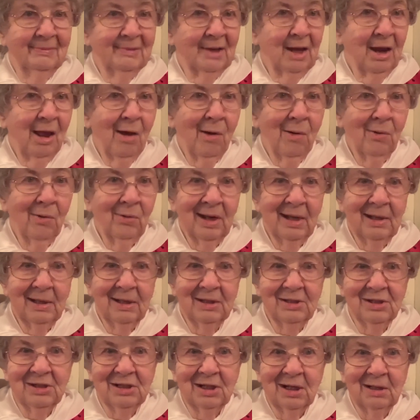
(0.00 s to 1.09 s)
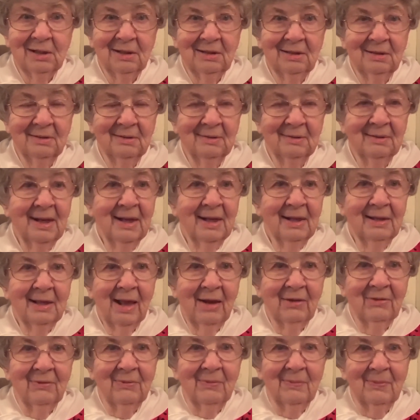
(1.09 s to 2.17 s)
long-legged chicken
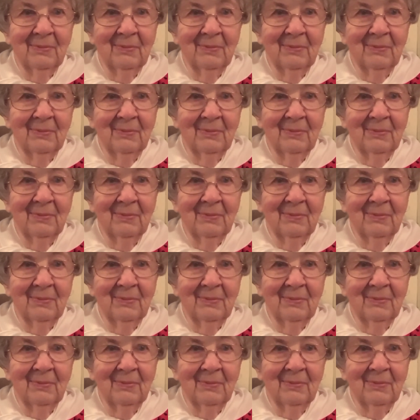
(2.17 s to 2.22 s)
that